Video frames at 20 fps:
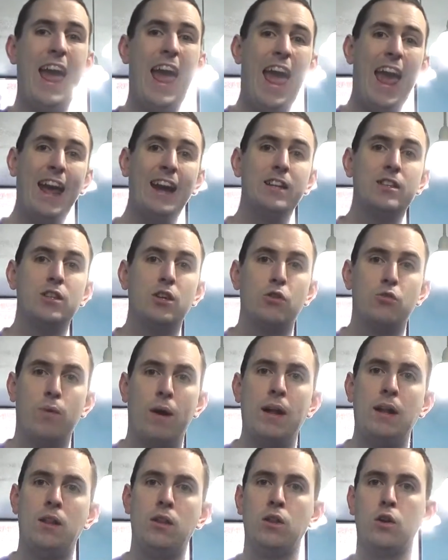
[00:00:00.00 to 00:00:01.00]
and it's a
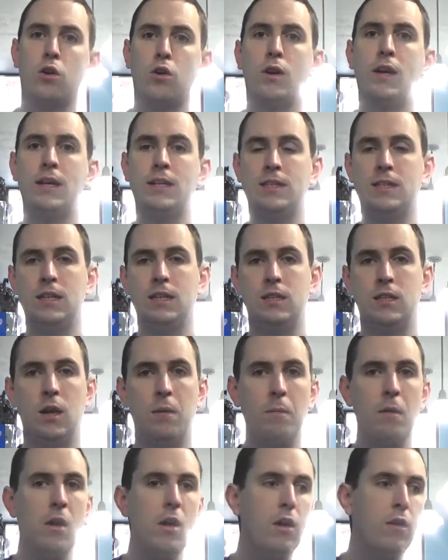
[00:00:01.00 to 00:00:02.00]
great learning system